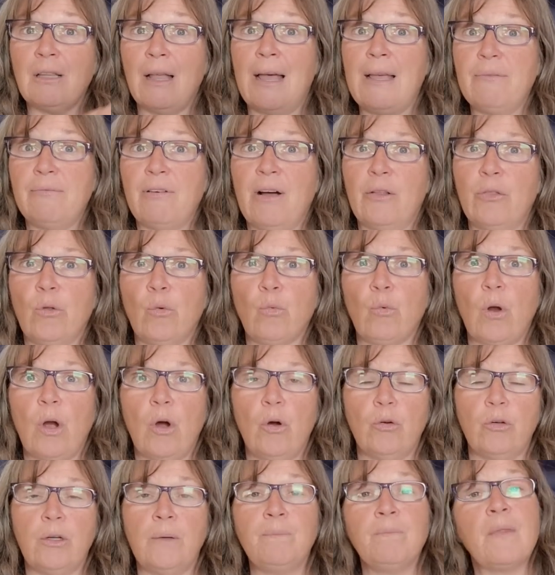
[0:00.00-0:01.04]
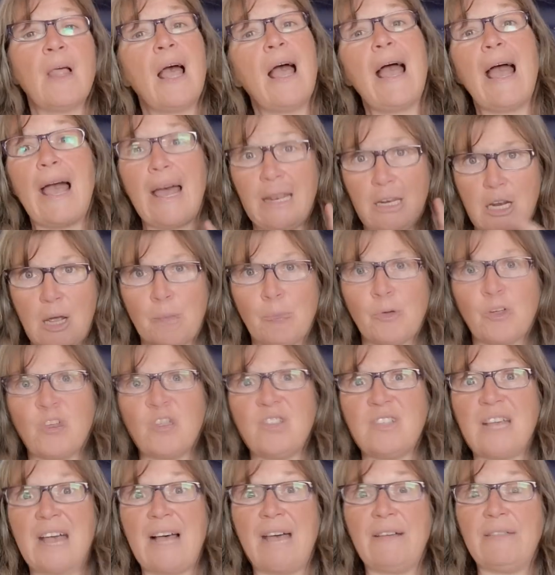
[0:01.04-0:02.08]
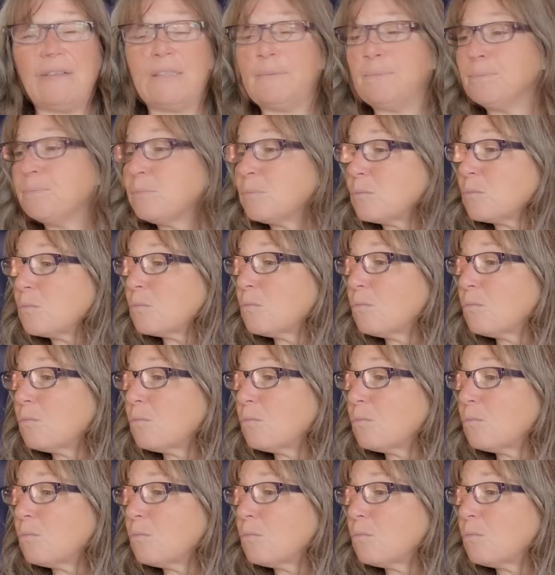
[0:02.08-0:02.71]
life on the road. And number seven.